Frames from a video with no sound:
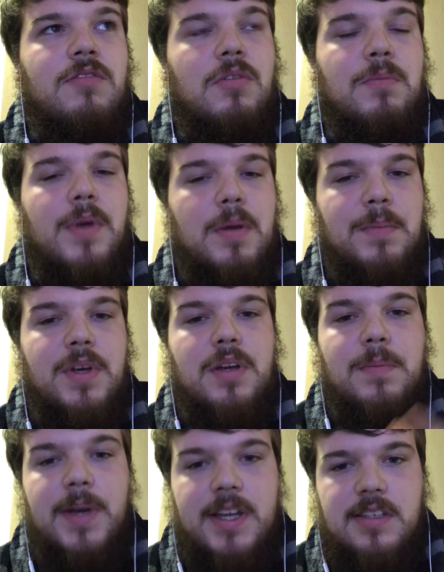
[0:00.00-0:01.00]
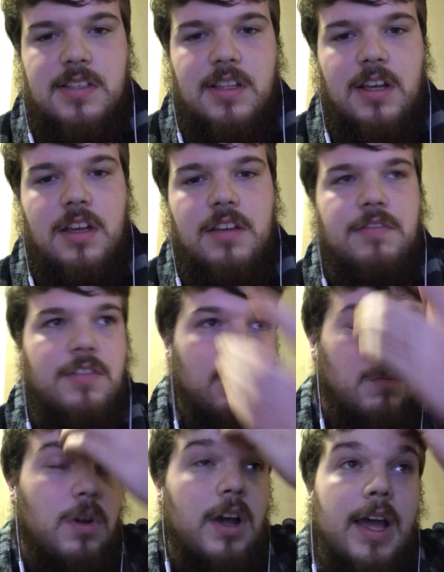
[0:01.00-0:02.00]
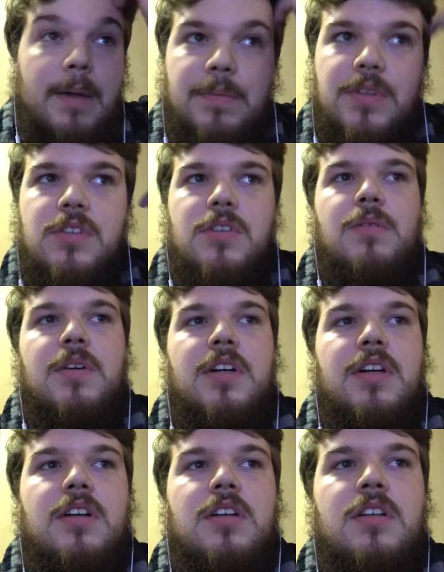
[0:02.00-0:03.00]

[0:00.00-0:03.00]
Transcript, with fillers: remember her past life and what happened to her